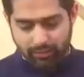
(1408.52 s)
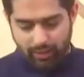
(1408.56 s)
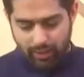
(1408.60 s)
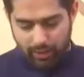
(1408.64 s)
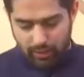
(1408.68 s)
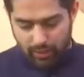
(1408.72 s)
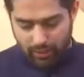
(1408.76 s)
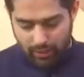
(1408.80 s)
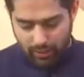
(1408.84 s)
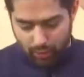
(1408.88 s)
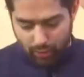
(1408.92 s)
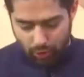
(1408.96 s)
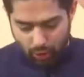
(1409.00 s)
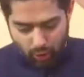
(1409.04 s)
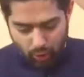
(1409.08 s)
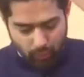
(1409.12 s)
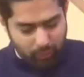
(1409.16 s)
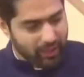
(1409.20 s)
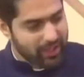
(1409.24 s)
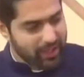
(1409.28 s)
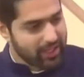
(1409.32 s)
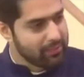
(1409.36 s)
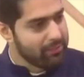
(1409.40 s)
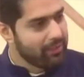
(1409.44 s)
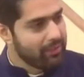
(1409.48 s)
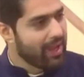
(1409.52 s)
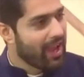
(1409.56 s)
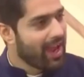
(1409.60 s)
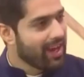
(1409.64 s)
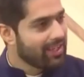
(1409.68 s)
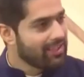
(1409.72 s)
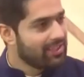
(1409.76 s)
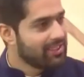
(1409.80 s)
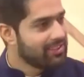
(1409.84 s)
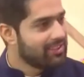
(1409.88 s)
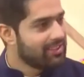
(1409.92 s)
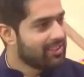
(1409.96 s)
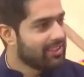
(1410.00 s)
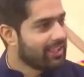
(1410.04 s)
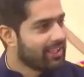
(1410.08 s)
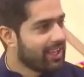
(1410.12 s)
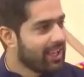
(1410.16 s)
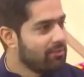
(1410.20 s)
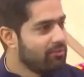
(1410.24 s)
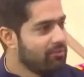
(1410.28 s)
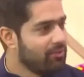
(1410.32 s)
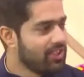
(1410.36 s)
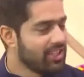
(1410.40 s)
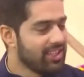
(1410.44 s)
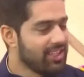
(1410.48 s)
We really hope NEP acts as a
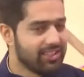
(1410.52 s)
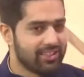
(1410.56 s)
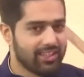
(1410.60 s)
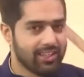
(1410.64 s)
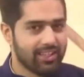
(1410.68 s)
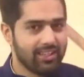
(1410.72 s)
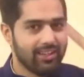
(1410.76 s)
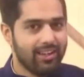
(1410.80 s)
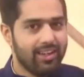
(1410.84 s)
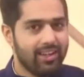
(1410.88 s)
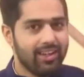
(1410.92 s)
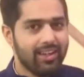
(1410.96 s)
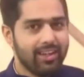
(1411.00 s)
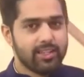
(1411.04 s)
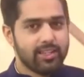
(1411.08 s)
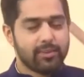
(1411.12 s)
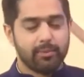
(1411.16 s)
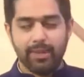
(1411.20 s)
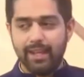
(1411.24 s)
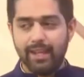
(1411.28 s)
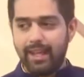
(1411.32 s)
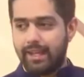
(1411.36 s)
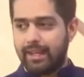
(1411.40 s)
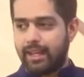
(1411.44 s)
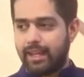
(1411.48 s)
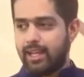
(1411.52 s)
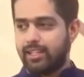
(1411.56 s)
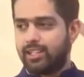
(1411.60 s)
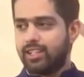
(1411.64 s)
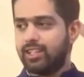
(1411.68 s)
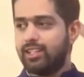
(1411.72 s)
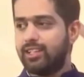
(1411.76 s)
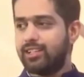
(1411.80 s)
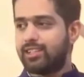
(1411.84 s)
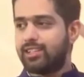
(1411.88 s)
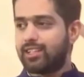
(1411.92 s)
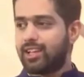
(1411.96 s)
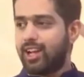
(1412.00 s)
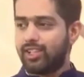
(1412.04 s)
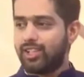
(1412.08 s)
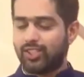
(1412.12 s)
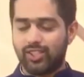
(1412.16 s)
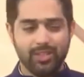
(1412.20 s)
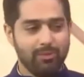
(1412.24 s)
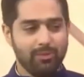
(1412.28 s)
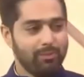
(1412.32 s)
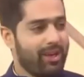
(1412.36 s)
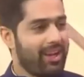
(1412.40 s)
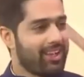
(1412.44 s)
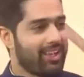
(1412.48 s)
game changer. It's been an engaging
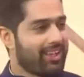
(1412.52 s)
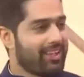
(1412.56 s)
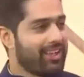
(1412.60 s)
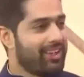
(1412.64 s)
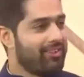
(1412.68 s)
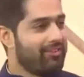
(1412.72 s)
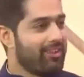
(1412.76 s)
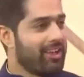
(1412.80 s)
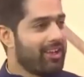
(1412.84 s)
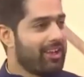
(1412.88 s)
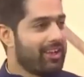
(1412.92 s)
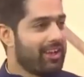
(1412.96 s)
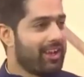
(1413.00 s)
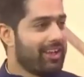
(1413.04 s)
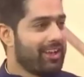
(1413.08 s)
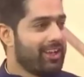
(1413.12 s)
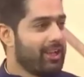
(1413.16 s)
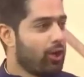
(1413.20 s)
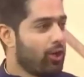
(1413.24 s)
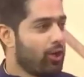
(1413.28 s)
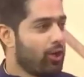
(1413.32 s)
discussion, but we are running